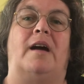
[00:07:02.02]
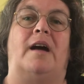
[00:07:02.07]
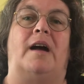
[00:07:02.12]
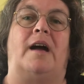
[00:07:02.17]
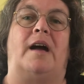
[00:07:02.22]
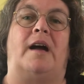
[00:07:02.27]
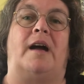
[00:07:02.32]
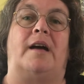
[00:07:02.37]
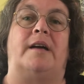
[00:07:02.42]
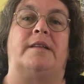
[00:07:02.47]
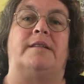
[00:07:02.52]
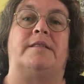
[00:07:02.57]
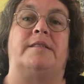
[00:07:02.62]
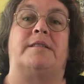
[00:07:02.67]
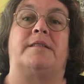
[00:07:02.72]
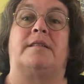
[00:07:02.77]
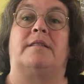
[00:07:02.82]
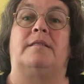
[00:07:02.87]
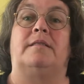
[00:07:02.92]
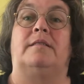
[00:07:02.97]

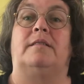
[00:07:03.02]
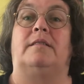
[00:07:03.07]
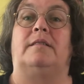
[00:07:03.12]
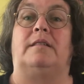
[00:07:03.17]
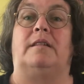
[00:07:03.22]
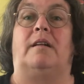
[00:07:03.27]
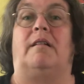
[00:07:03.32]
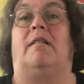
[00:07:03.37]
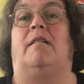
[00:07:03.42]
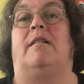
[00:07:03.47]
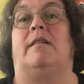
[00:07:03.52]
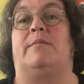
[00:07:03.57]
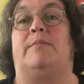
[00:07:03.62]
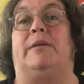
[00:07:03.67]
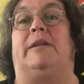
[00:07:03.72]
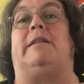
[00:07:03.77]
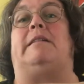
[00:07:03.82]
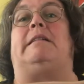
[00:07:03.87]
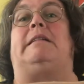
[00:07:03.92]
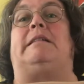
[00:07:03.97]
And I
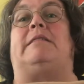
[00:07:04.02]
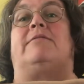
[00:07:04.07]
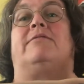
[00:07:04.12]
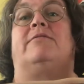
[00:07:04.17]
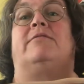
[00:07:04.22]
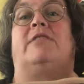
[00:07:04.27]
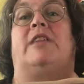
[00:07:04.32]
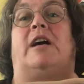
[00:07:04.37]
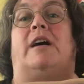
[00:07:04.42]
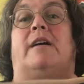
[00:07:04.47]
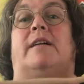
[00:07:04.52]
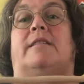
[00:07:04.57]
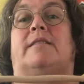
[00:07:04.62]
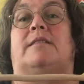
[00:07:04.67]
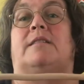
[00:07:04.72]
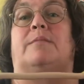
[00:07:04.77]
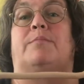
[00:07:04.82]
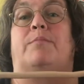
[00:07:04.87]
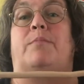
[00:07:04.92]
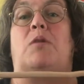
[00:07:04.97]
believe that
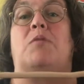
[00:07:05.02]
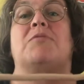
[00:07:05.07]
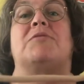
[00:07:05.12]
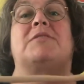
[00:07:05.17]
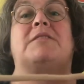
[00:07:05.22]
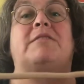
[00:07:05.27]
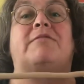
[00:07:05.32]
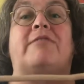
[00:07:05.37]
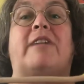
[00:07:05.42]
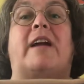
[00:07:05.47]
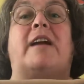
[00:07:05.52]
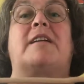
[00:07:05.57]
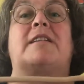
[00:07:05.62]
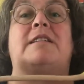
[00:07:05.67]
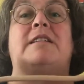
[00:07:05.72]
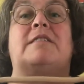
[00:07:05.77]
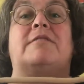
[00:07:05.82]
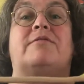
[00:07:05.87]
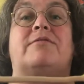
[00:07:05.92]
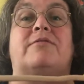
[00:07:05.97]
the most
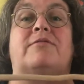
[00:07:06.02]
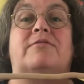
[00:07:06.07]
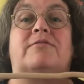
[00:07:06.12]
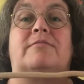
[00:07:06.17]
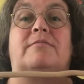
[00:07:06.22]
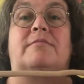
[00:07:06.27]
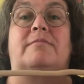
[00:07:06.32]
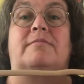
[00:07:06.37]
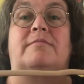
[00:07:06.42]
effective